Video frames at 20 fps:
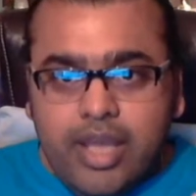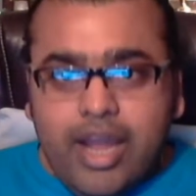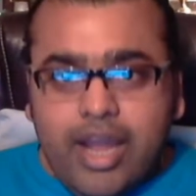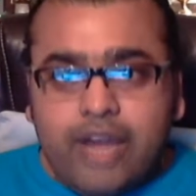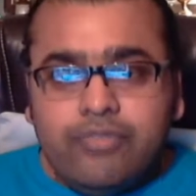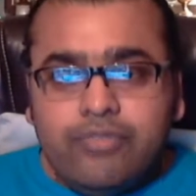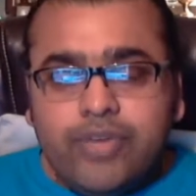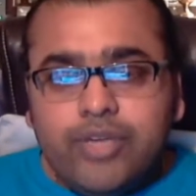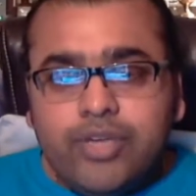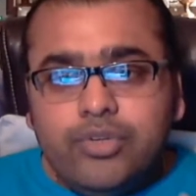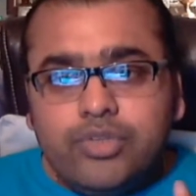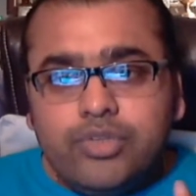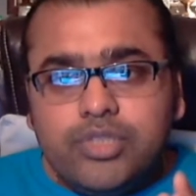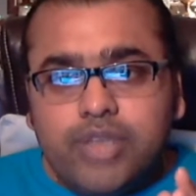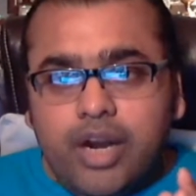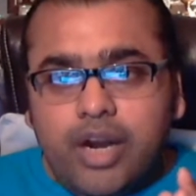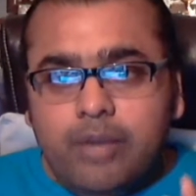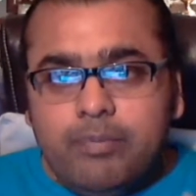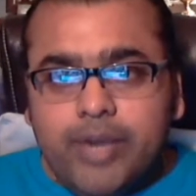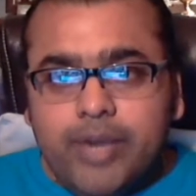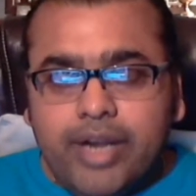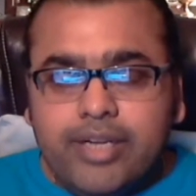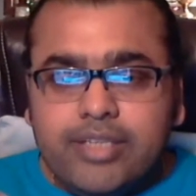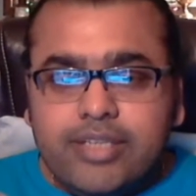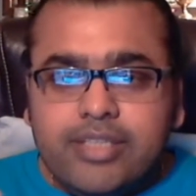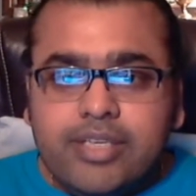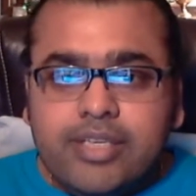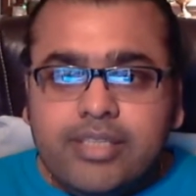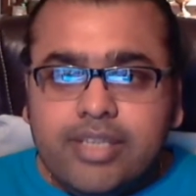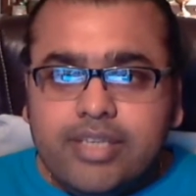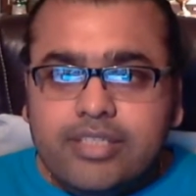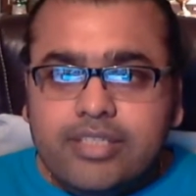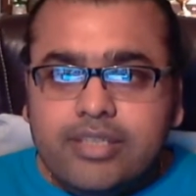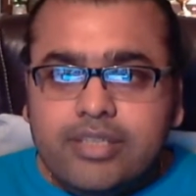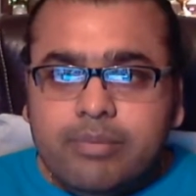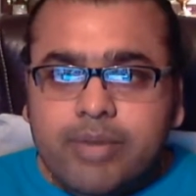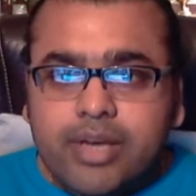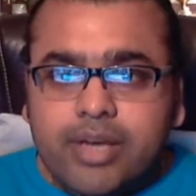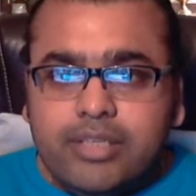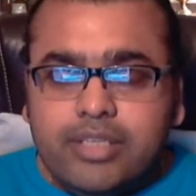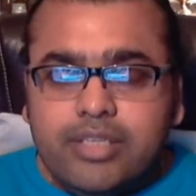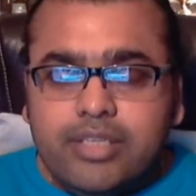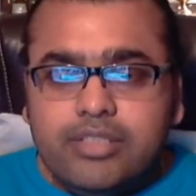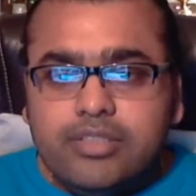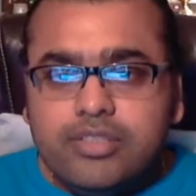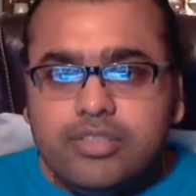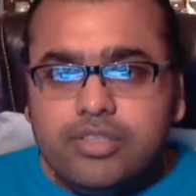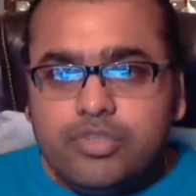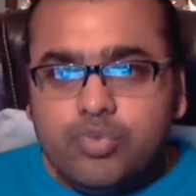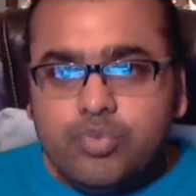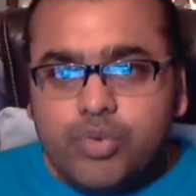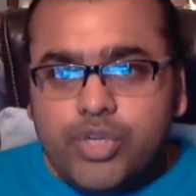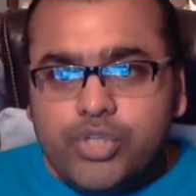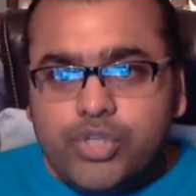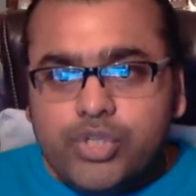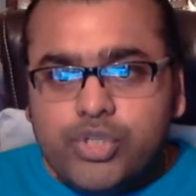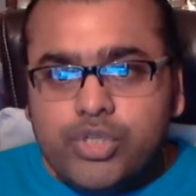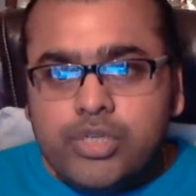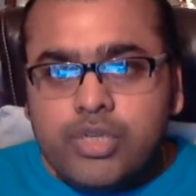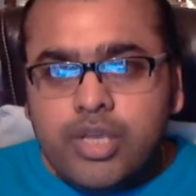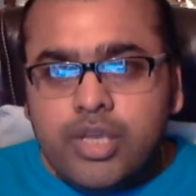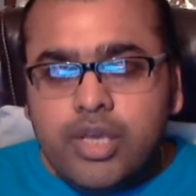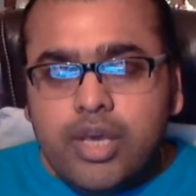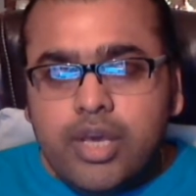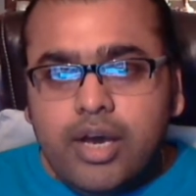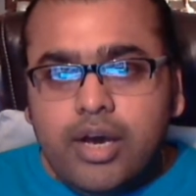and when you start practicing that samadhi situation,